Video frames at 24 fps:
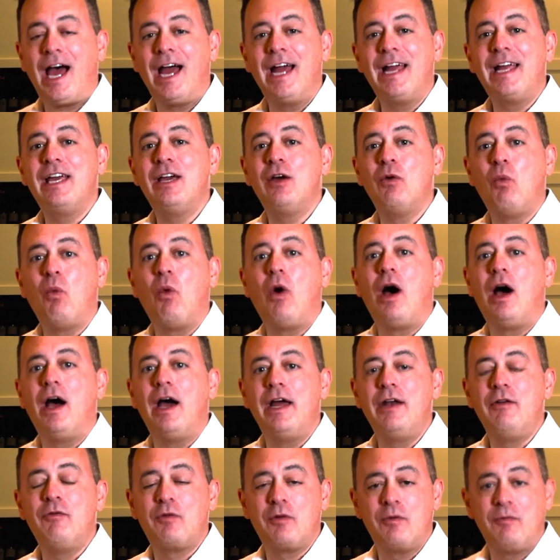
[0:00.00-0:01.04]
I get
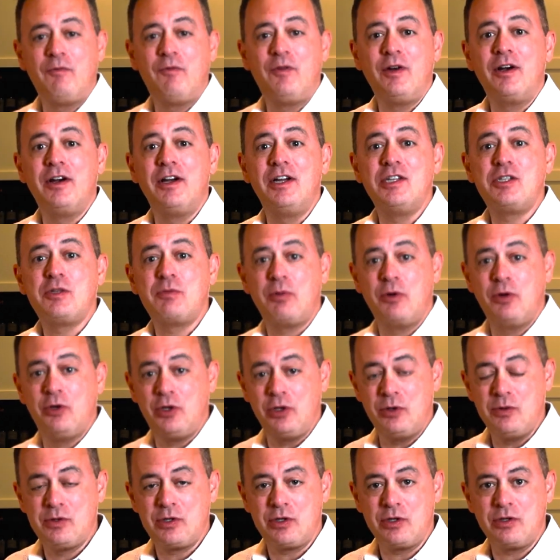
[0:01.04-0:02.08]
wine from various
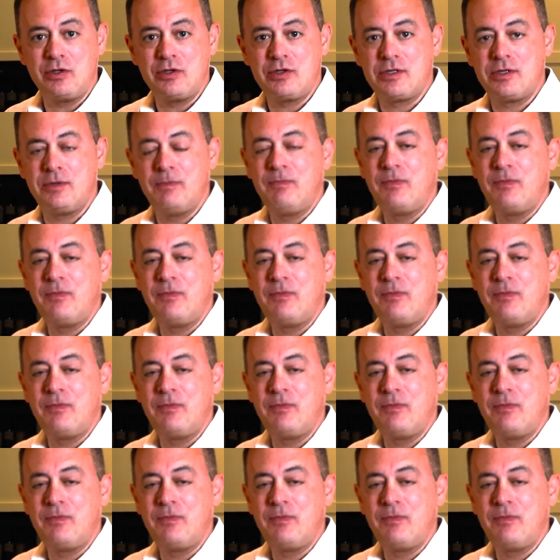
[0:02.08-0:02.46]
producers.